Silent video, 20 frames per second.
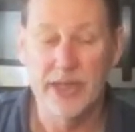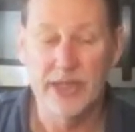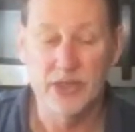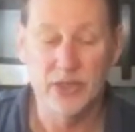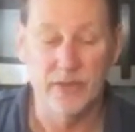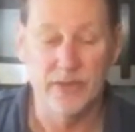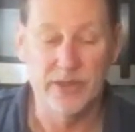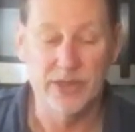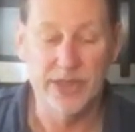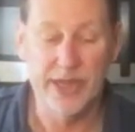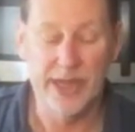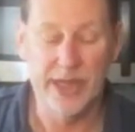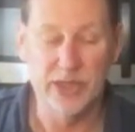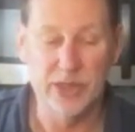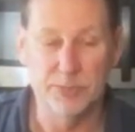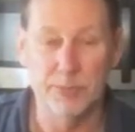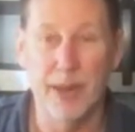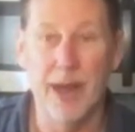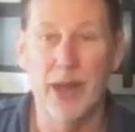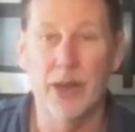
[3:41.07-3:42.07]
So in this
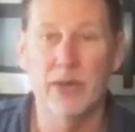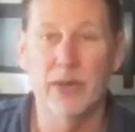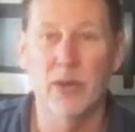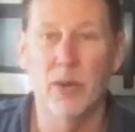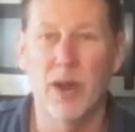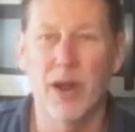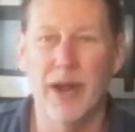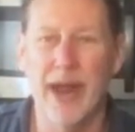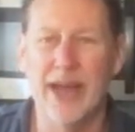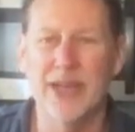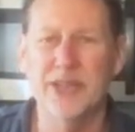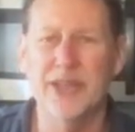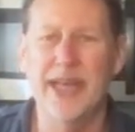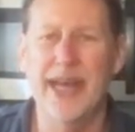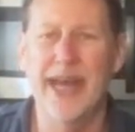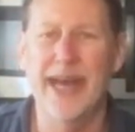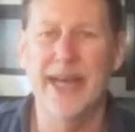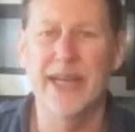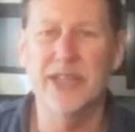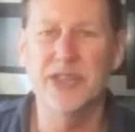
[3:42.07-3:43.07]
case, Baco Noir actually
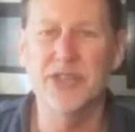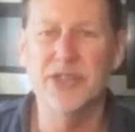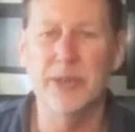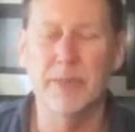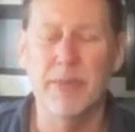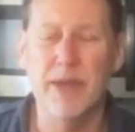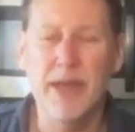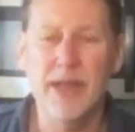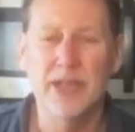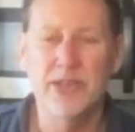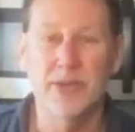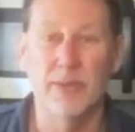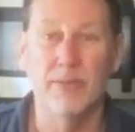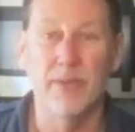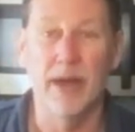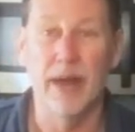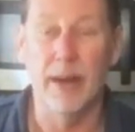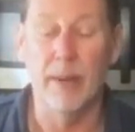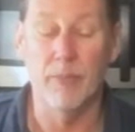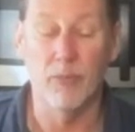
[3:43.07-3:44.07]
has some,
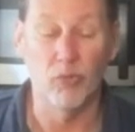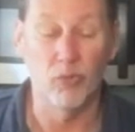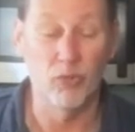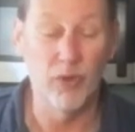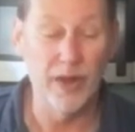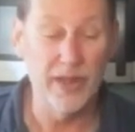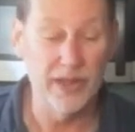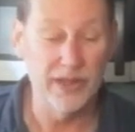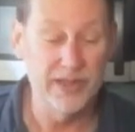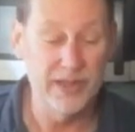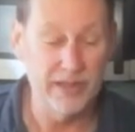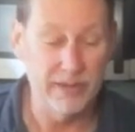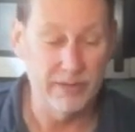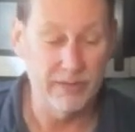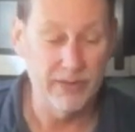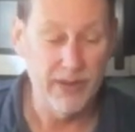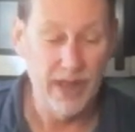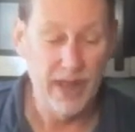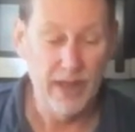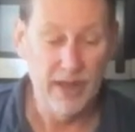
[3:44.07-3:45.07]
some um,
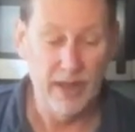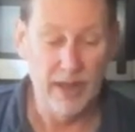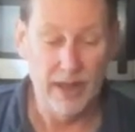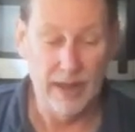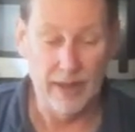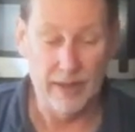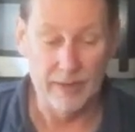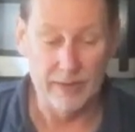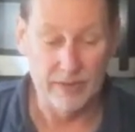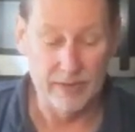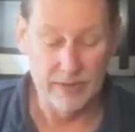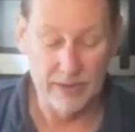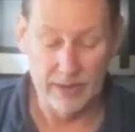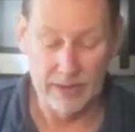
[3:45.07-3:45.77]
relative uh,